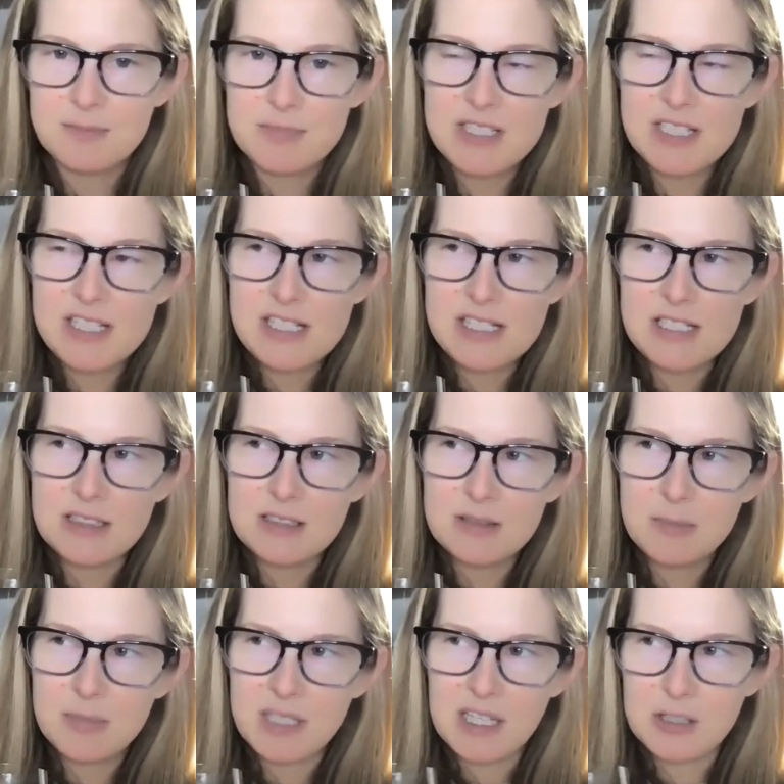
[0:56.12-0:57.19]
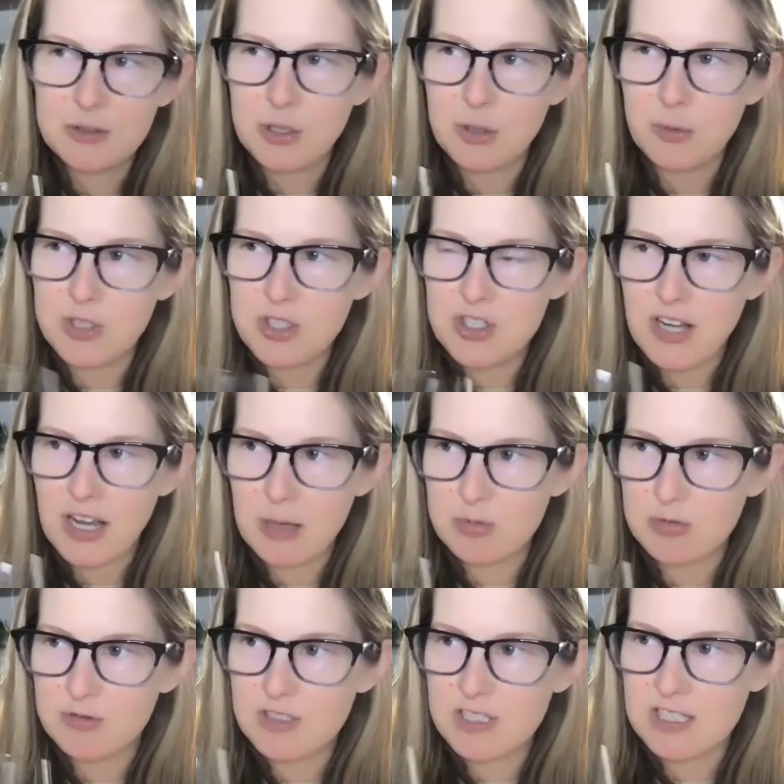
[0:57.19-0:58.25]
tea, but I don't know which type
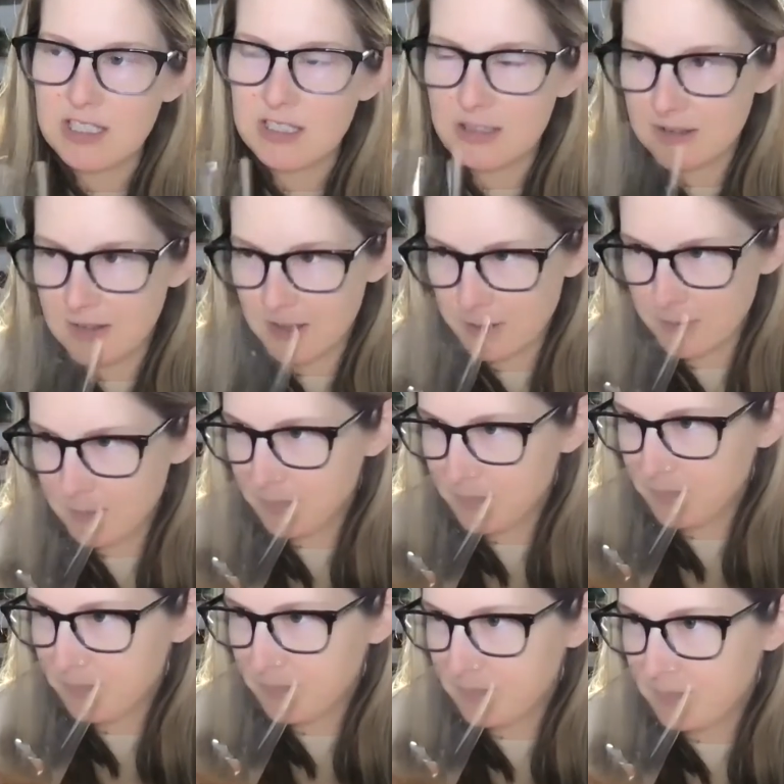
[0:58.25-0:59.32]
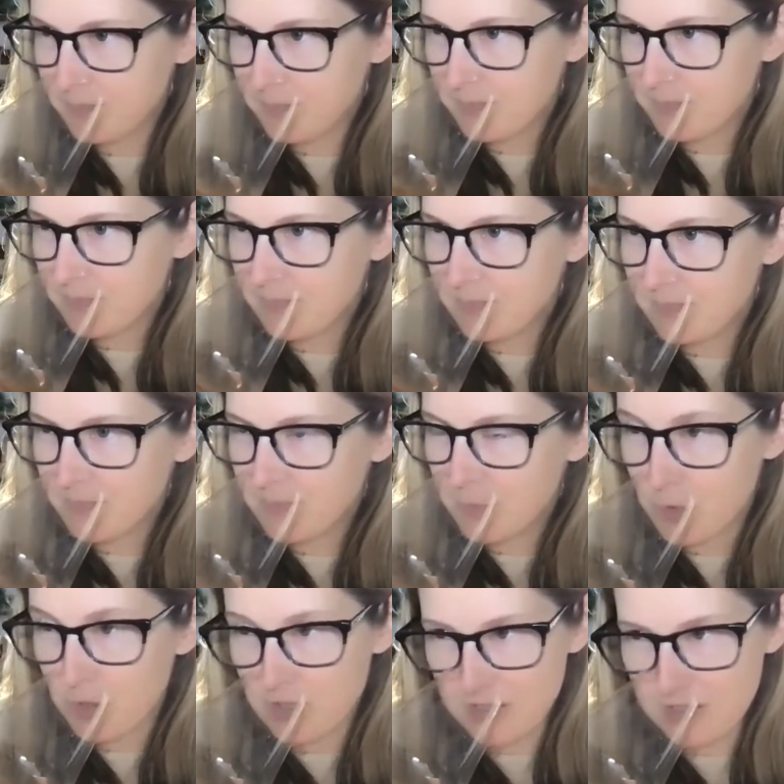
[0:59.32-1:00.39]
of tea, like
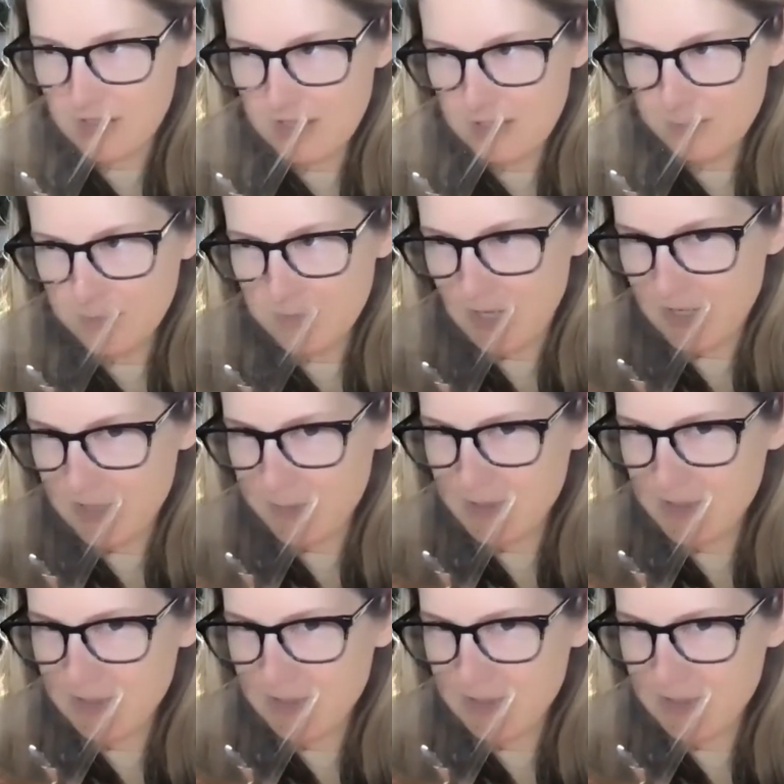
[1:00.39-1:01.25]
green tea, jasmine